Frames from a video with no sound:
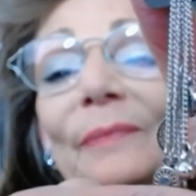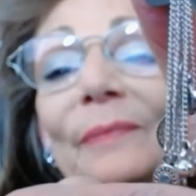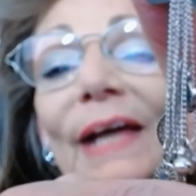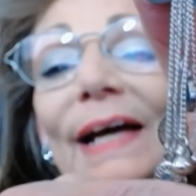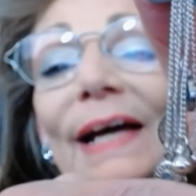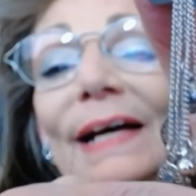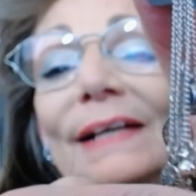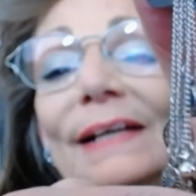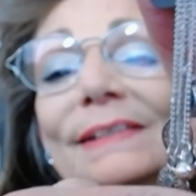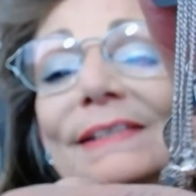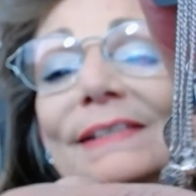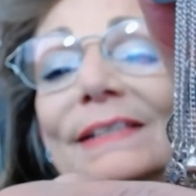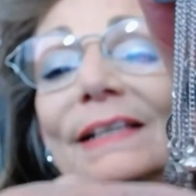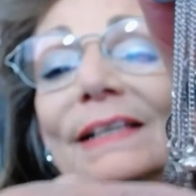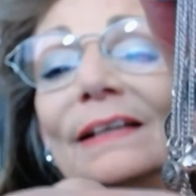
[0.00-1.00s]

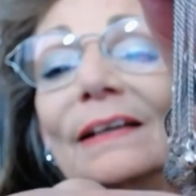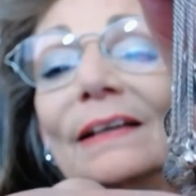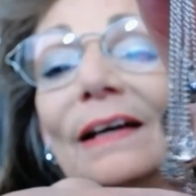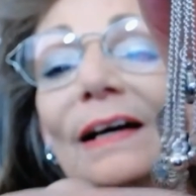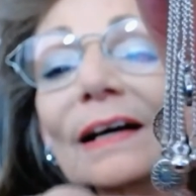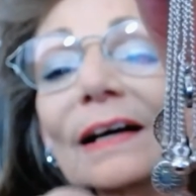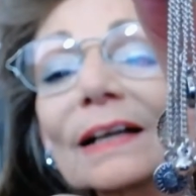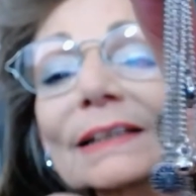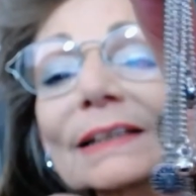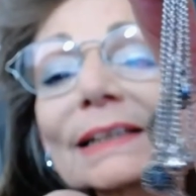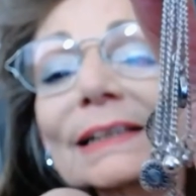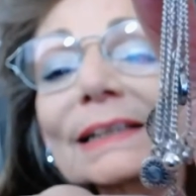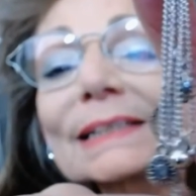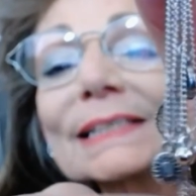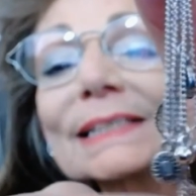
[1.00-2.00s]
has a
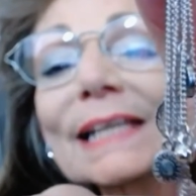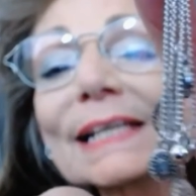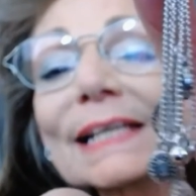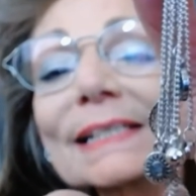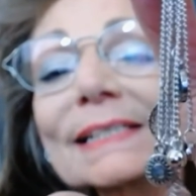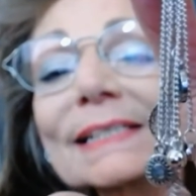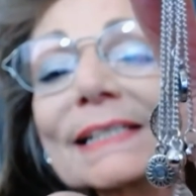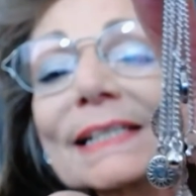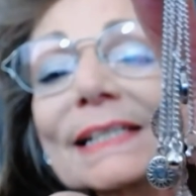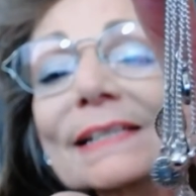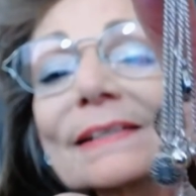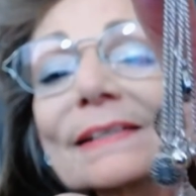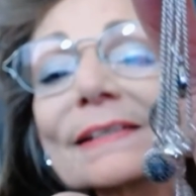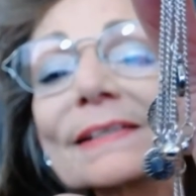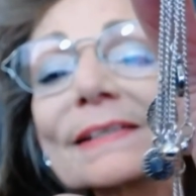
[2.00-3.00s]
little
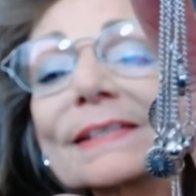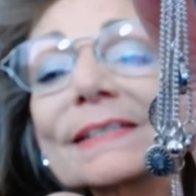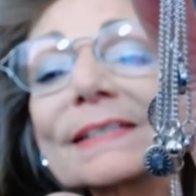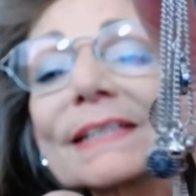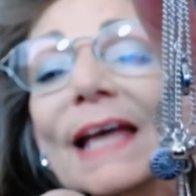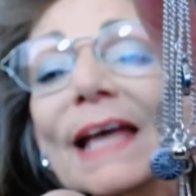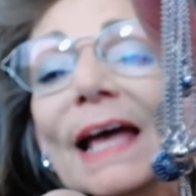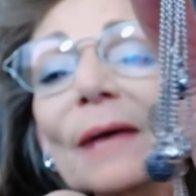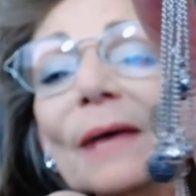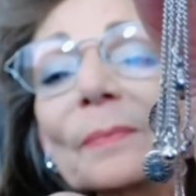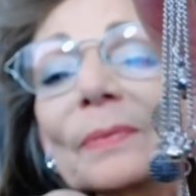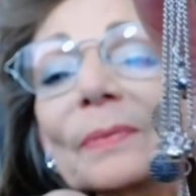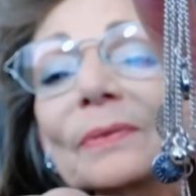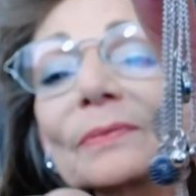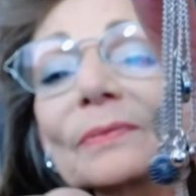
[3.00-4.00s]
daisy
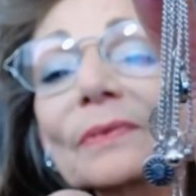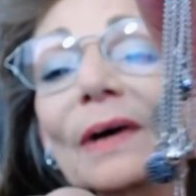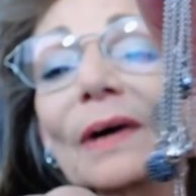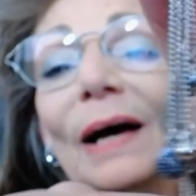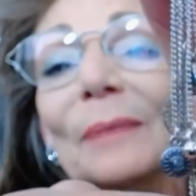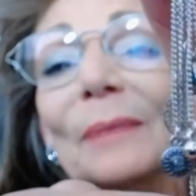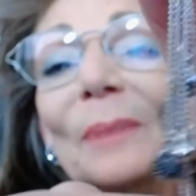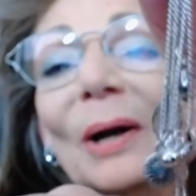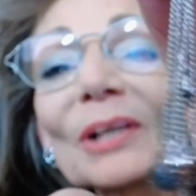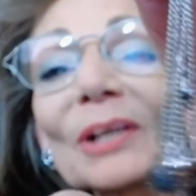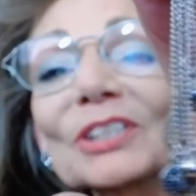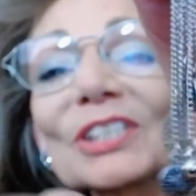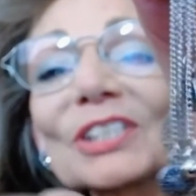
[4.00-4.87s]
stamp, high polished